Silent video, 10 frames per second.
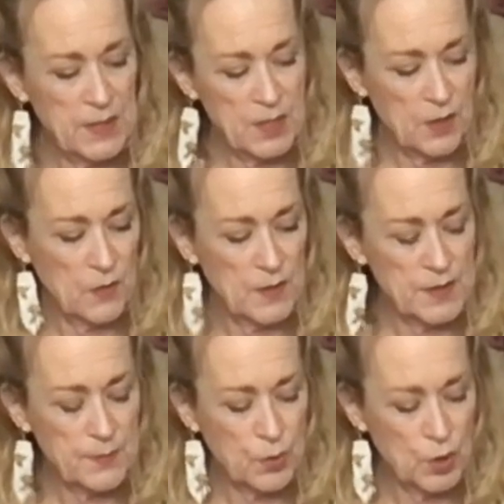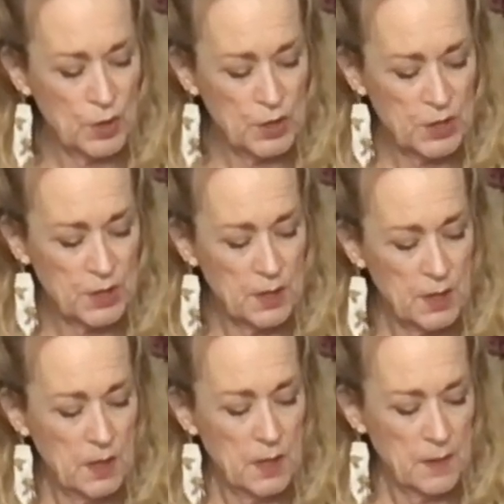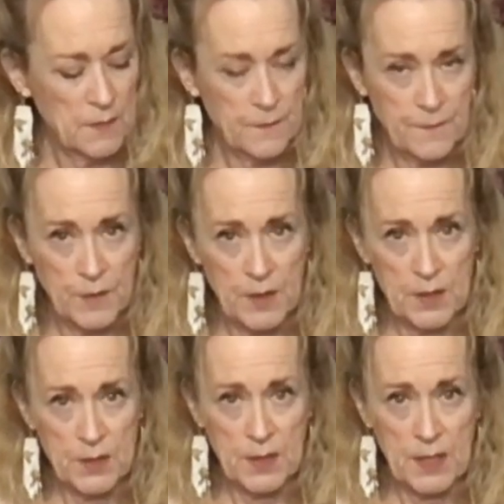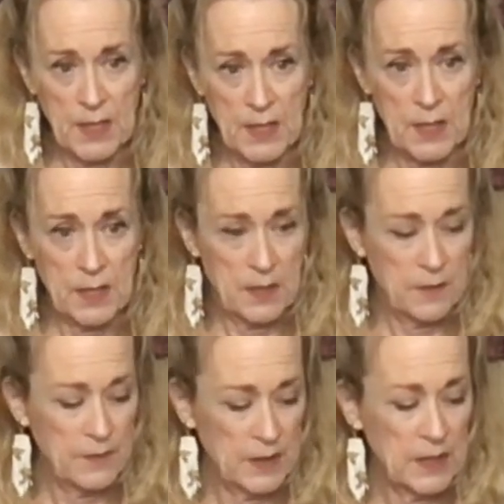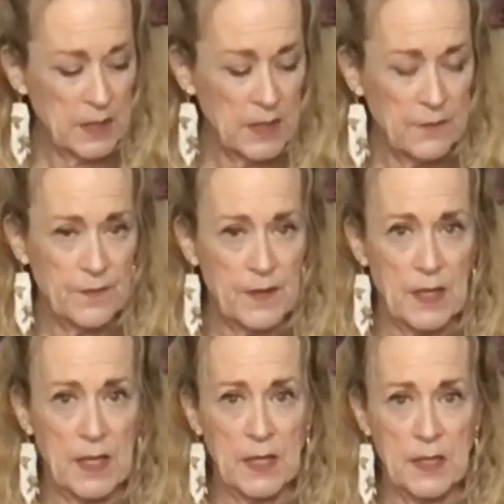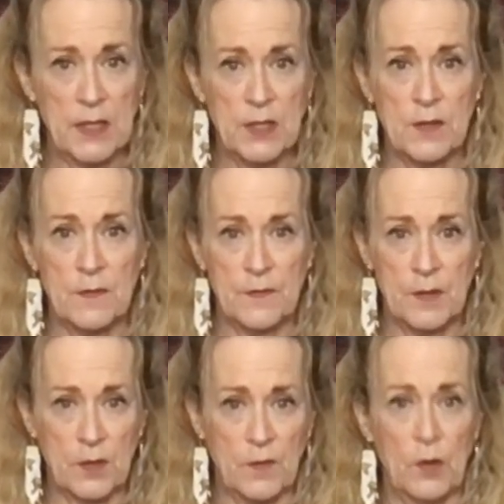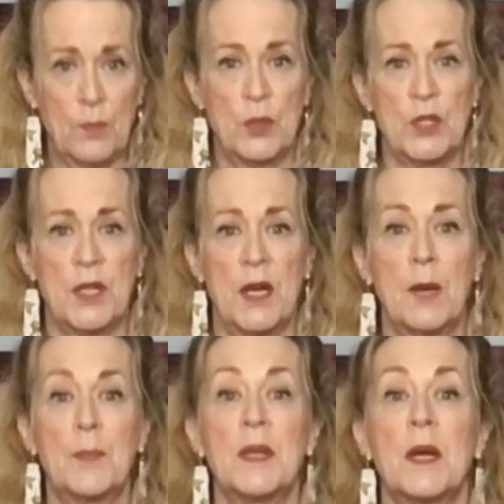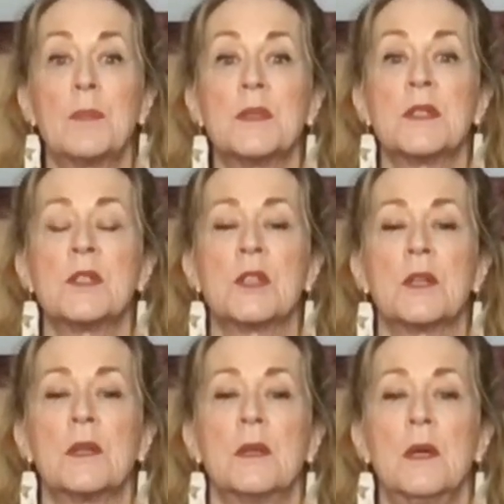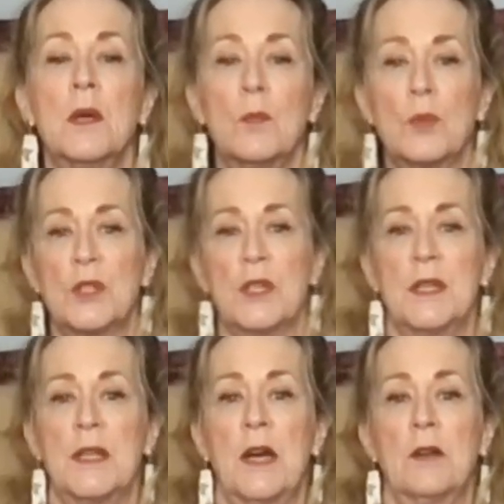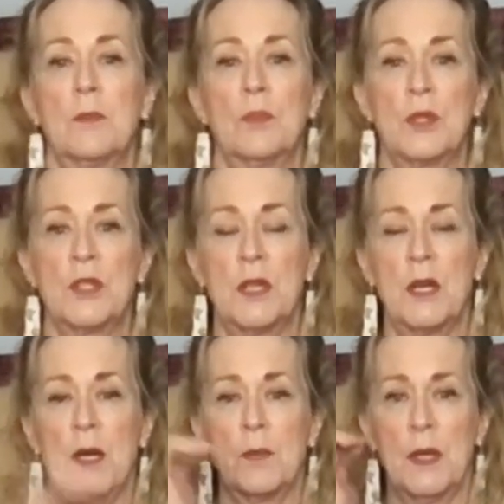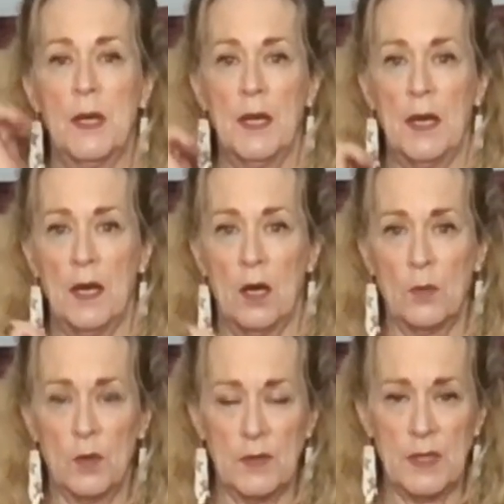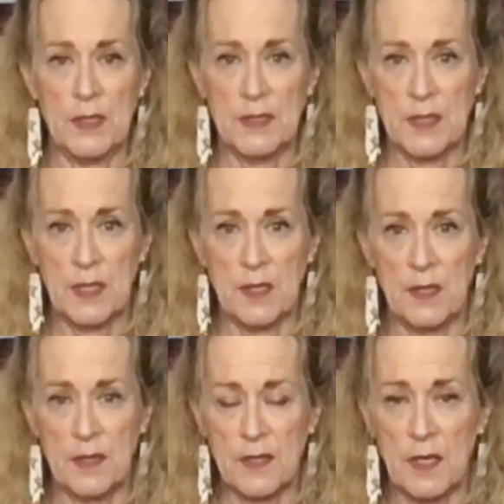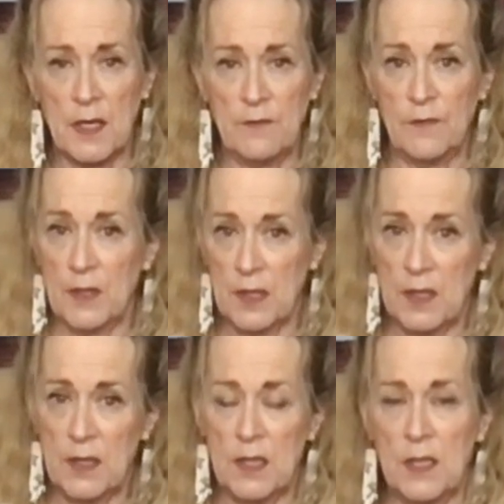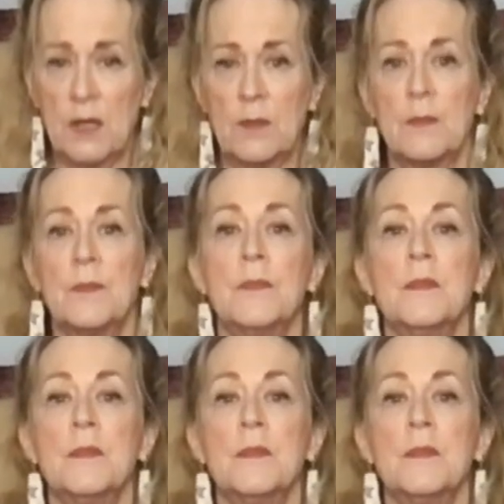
toe is. Push the foot into the hand and then lift the hand into the foot. So you're pushing up in opposition, pushing down and pushing up. Elbow on the inside of the thigh, feeling it in the hip.